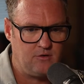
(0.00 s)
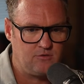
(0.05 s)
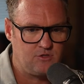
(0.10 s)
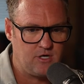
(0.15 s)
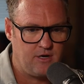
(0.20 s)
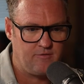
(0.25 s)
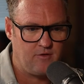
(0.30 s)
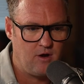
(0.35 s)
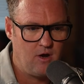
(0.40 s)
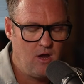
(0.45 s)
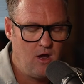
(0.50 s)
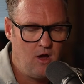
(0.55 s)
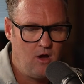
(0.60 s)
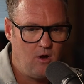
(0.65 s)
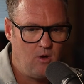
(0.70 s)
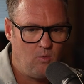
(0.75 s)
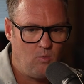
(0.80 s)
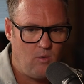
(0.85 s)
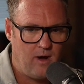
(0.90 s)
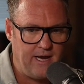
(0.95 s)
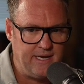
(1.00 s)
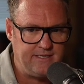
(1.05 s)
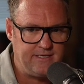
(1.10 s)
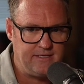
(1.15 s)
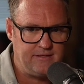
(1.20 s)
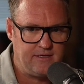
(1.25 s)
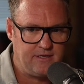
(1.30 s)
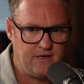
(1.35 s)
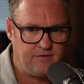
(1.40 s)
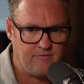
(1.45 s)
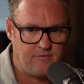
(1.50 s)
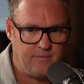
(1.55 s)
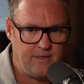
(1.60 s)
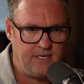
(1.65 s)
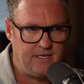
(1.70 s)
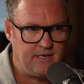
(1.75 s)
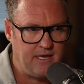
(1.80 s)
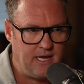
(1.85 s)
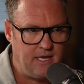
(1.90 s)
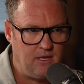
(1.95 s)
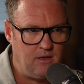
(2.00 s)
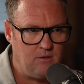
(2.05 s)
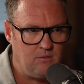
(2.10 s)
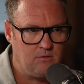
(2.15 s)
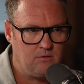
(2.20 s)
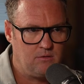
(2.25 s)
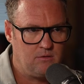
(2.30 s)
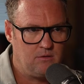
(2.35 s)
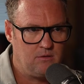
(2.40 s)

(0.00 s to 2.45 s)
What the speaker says: Trevor, why did the government indict you?